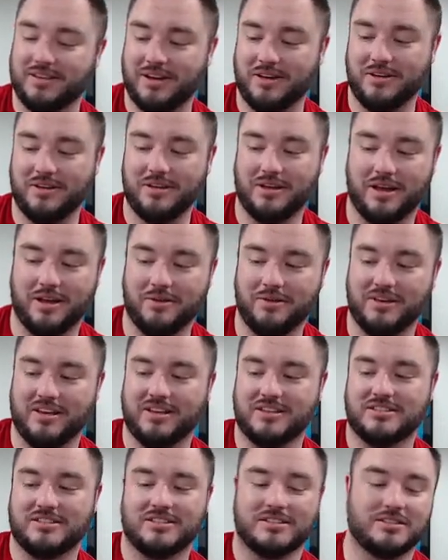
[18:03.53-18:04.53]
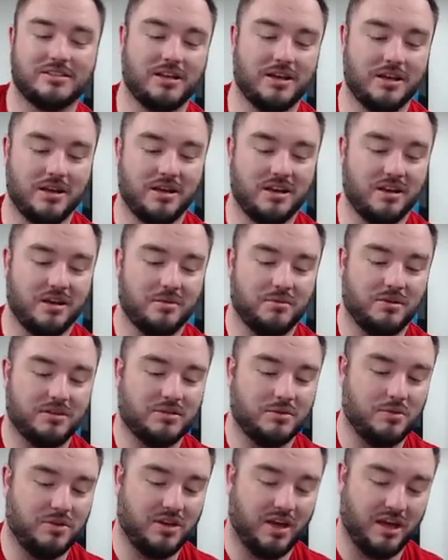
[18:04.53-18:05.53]
do I guess this? They said
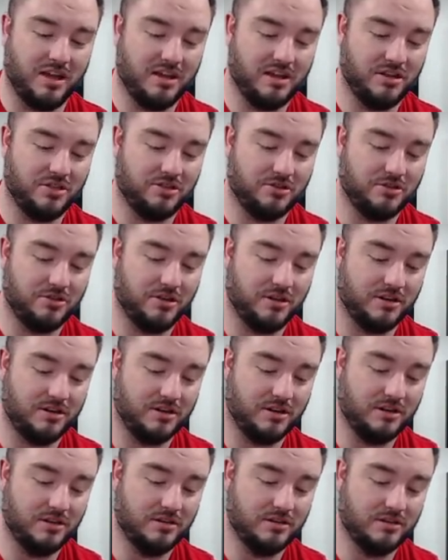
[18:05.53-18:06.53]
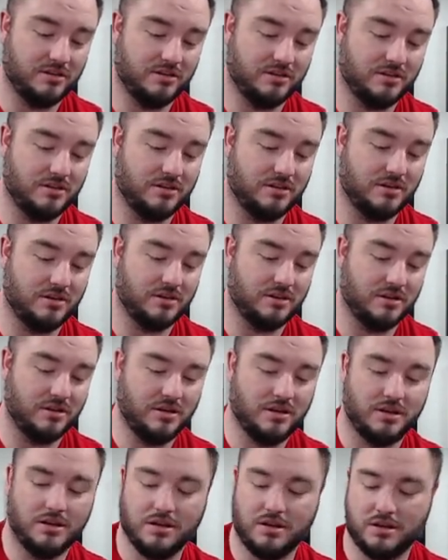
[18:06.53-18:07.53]
we can get a third young gun.
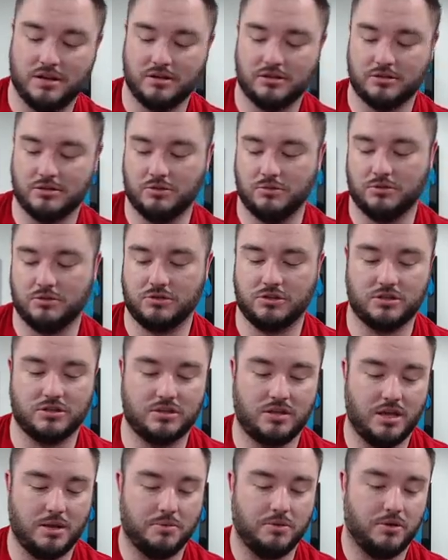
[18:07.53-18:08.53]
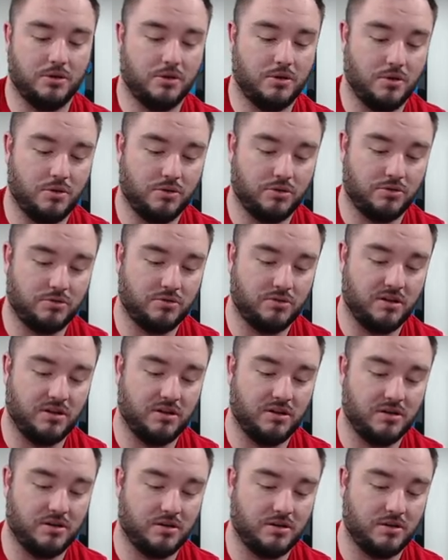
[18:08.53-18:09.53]
So we'll just keep on going through
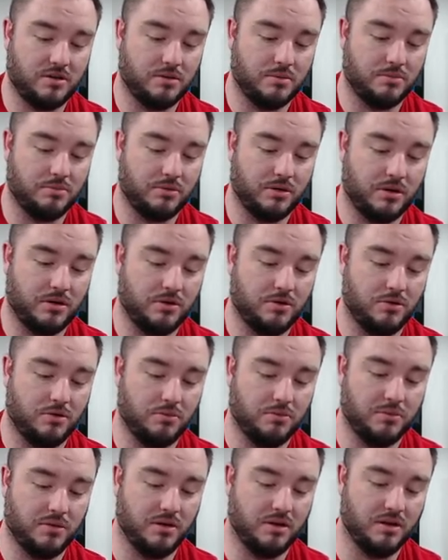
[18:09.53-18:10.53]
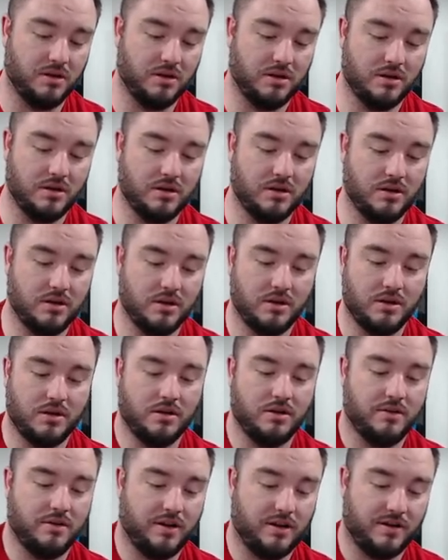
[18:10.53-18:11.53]
here. Braden Holtby.
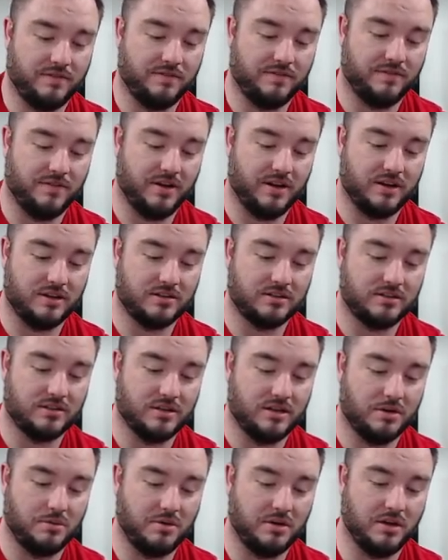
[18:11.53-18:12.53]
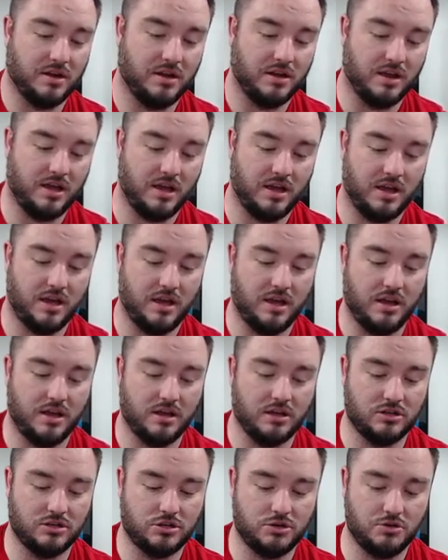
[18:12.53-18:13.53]
We got a
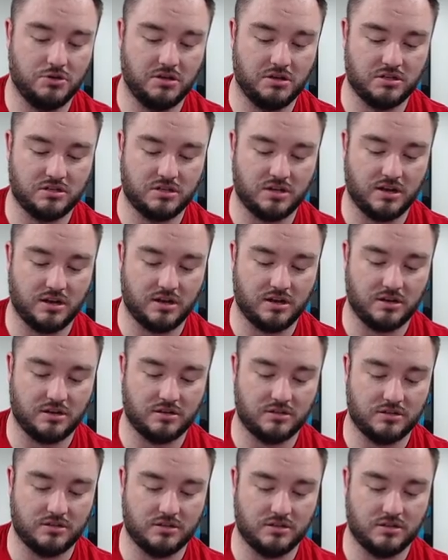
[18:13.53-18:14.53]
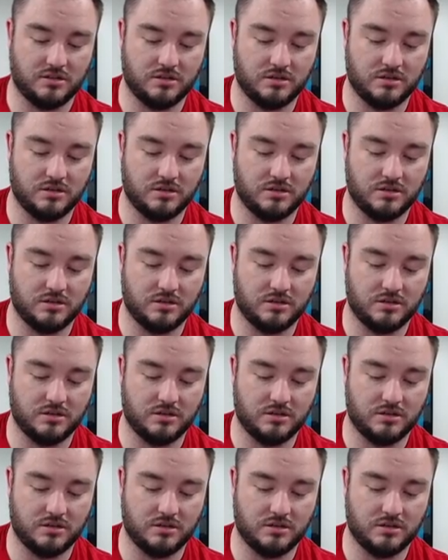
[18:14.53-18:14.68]
Shooting Stars,